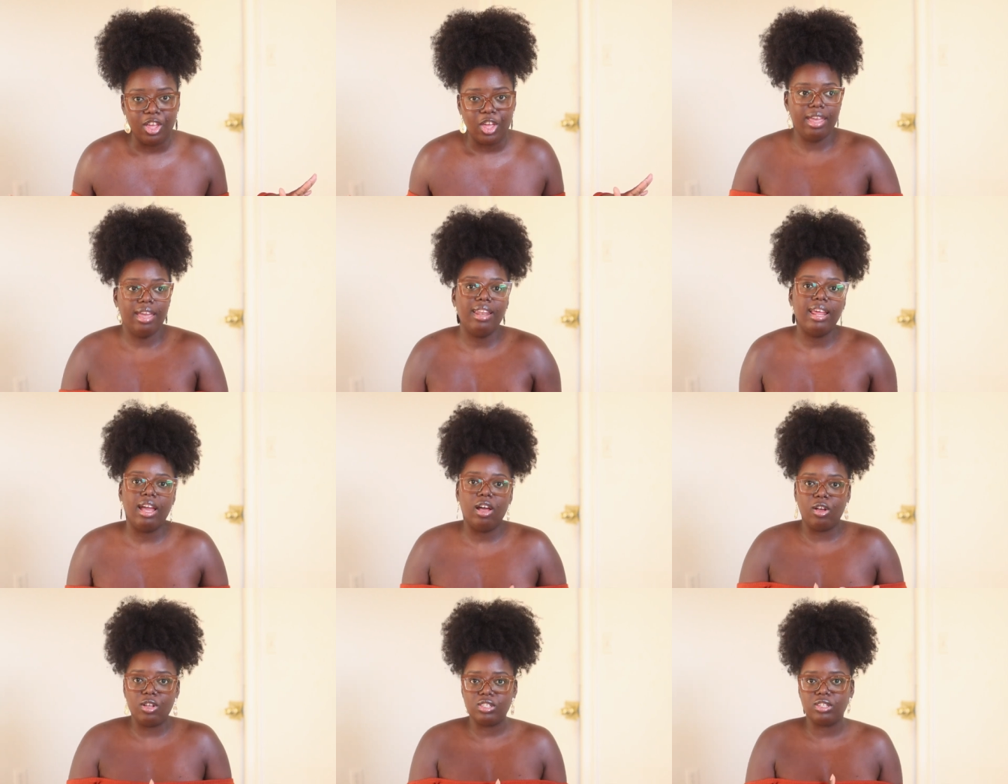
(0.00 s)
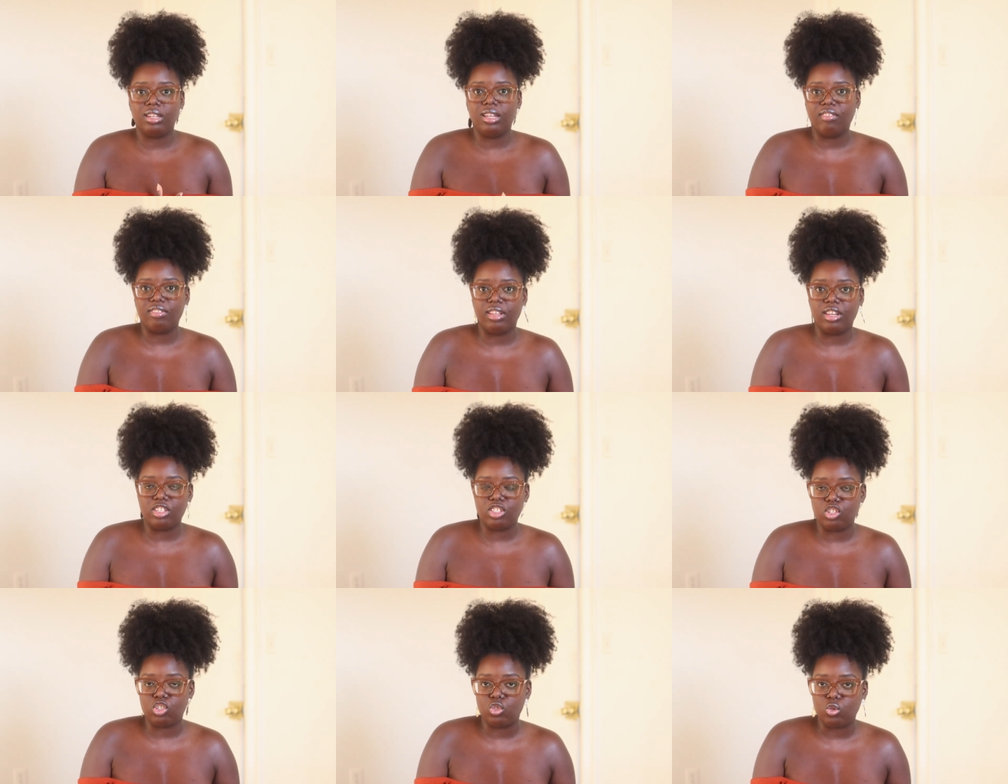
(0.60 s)
And I also love
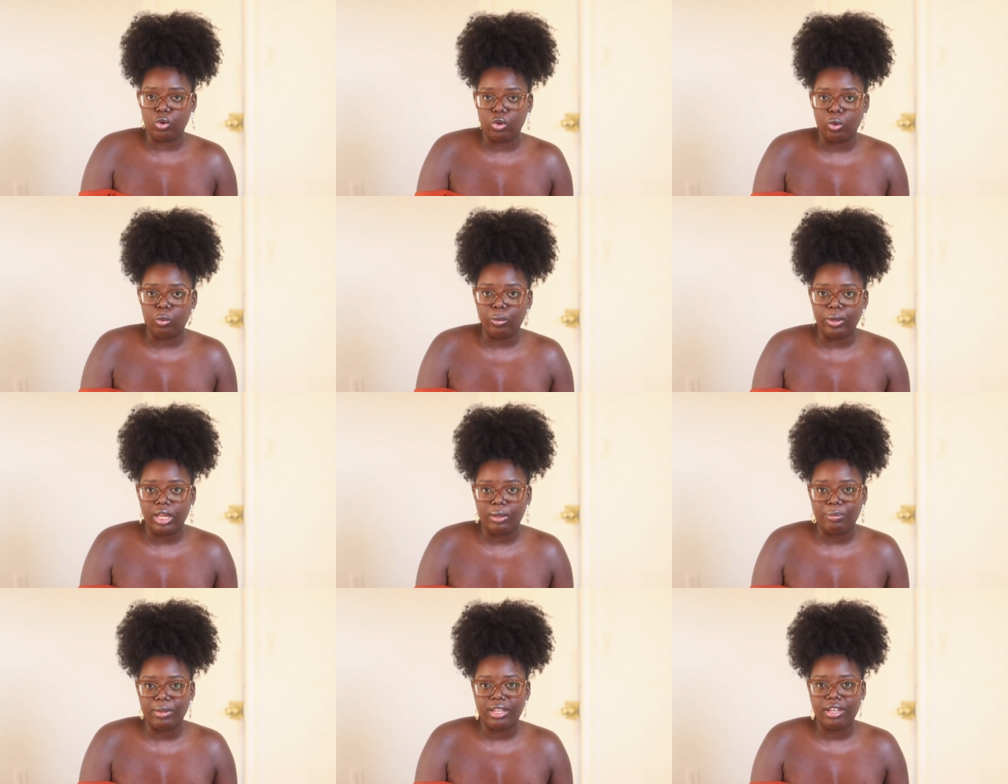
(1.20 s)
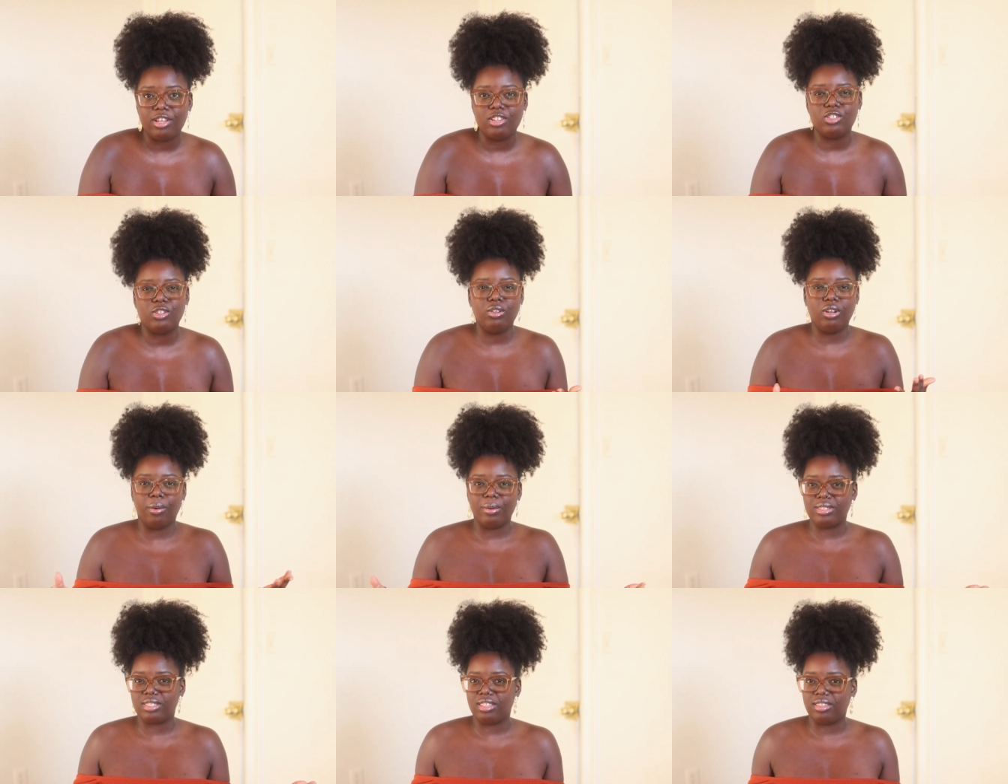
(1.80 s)
that it's a shorter wig because, you
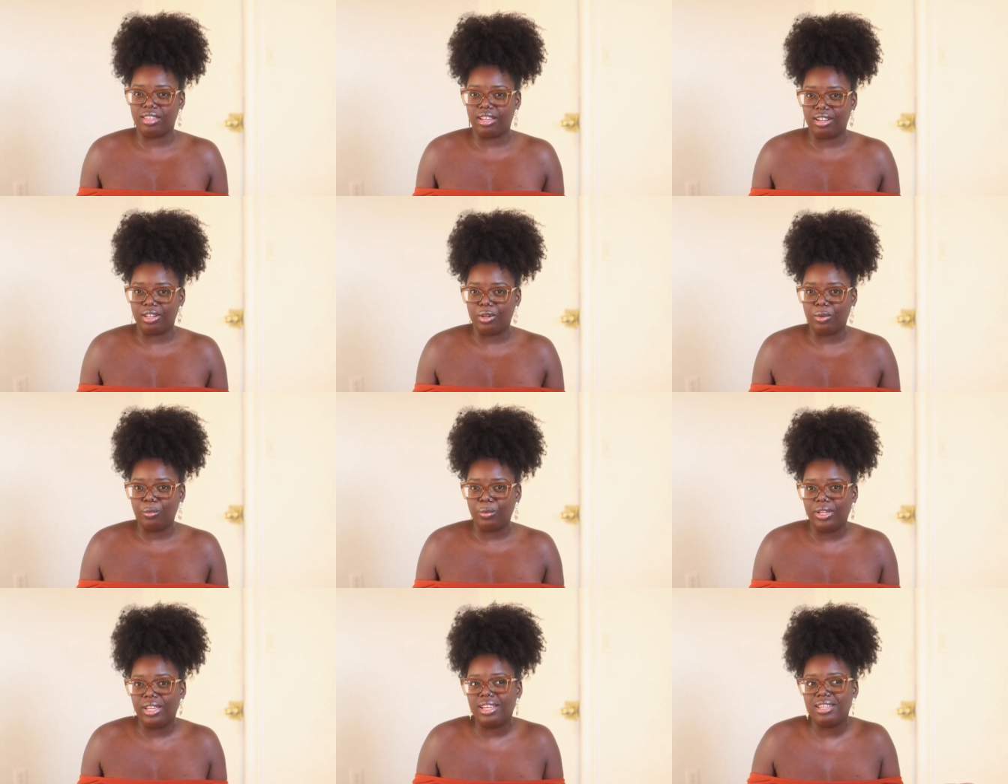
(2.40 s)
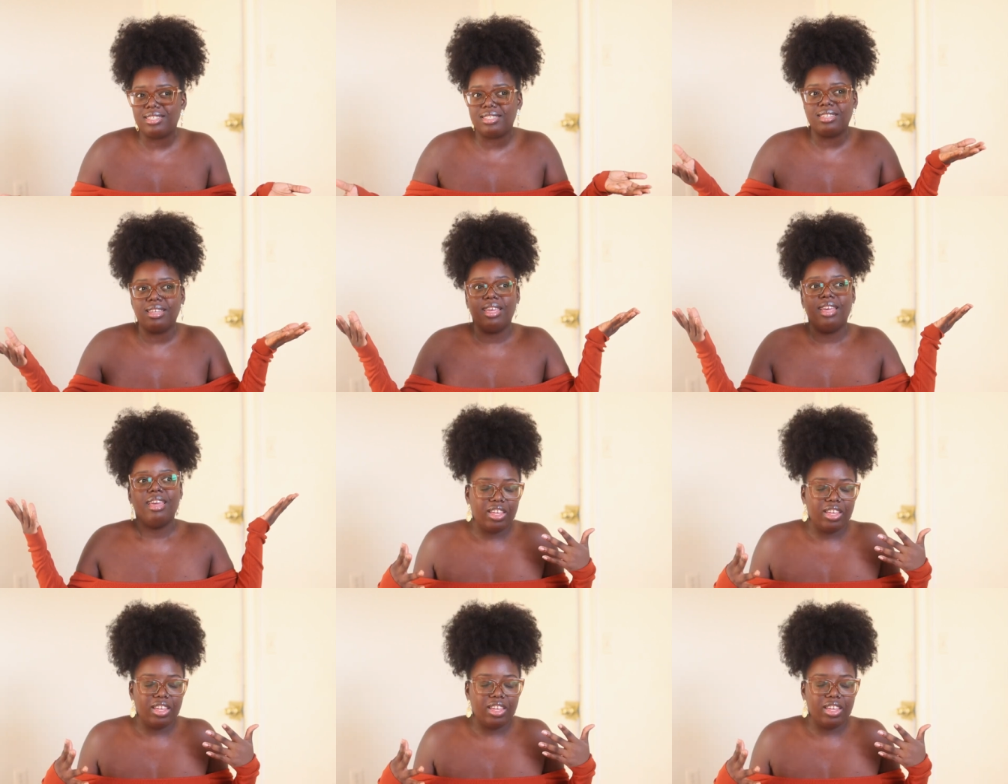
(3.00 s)
know, synthetic wigs,